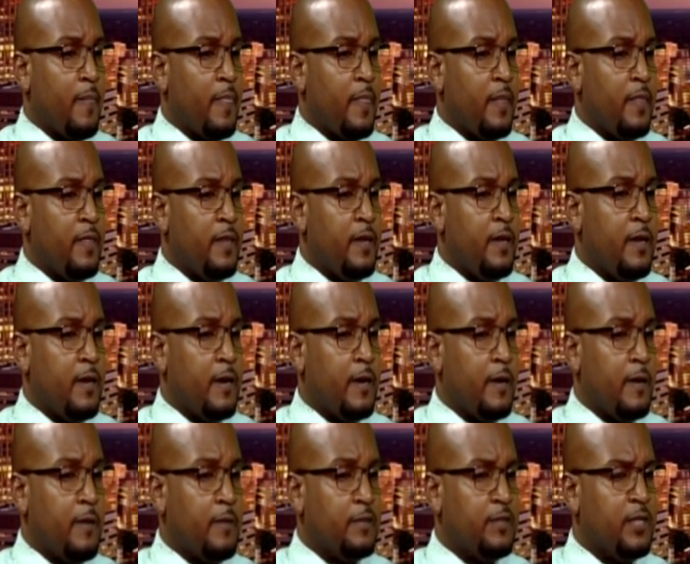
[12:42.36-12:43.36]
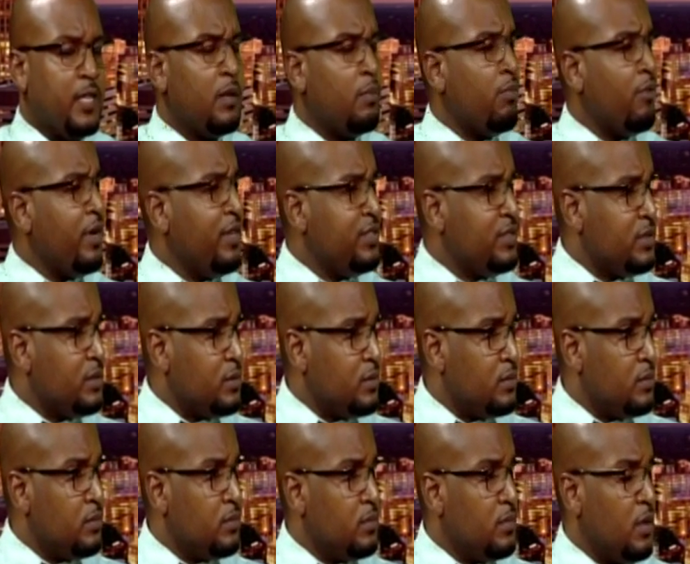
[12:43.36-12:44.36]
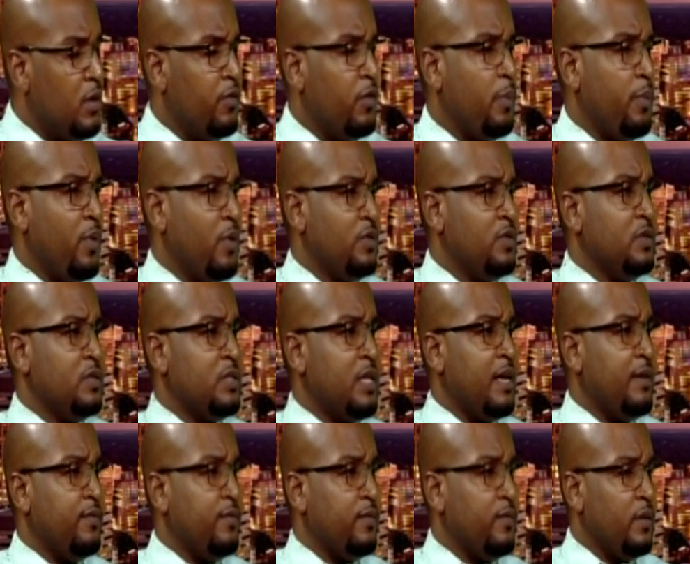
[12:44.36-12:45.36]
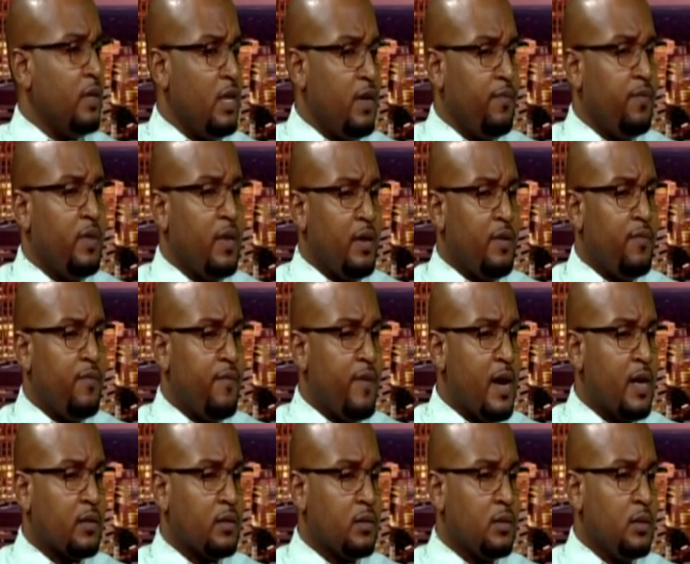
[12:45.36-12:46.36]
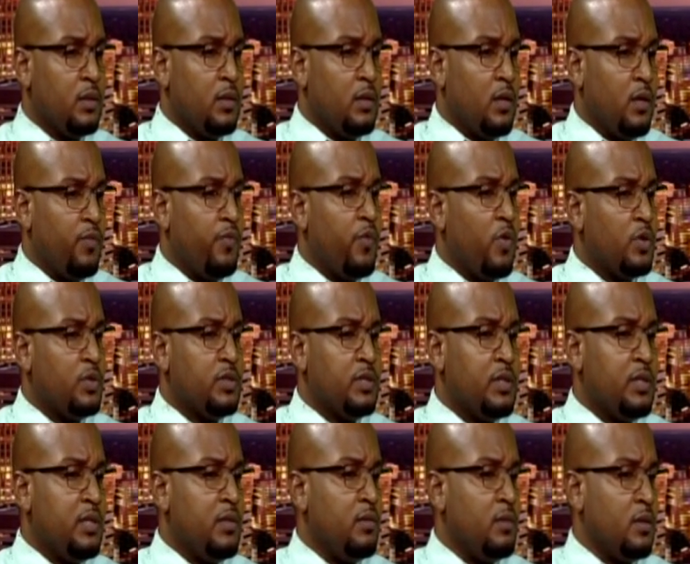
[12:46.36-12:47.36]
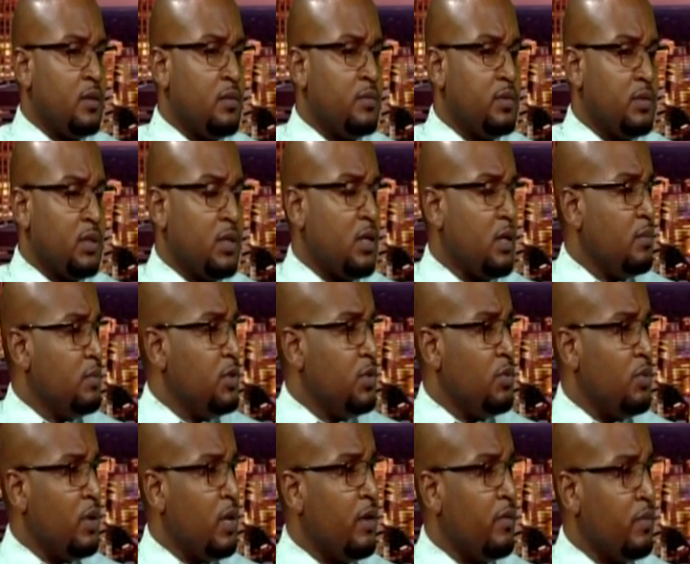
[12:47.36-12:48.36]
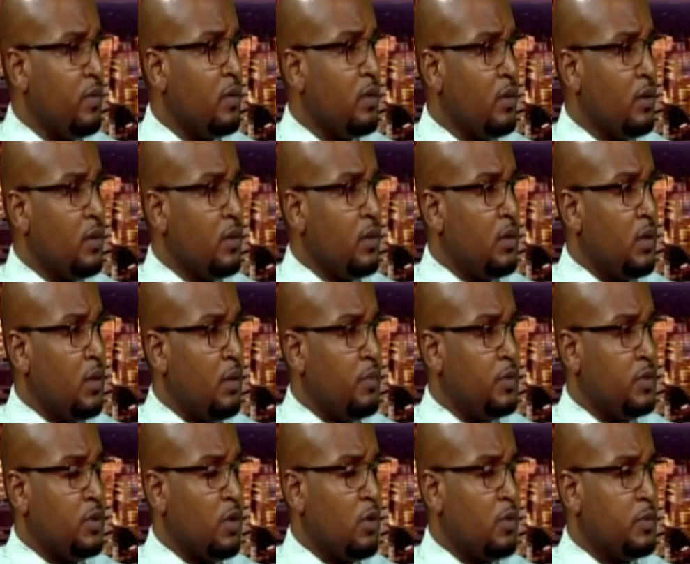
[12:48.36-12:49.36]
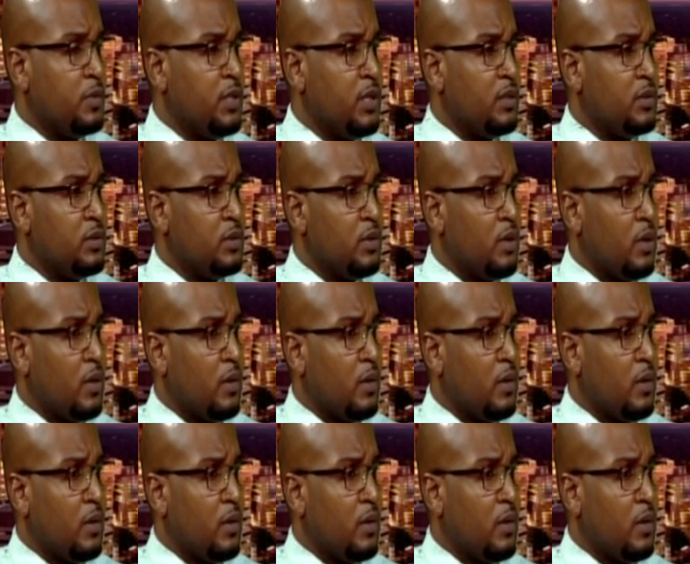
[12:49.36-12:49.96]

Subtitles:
the celebration of the person's life, if they in fact, unfortunately, succumb to whatever the circumstances are.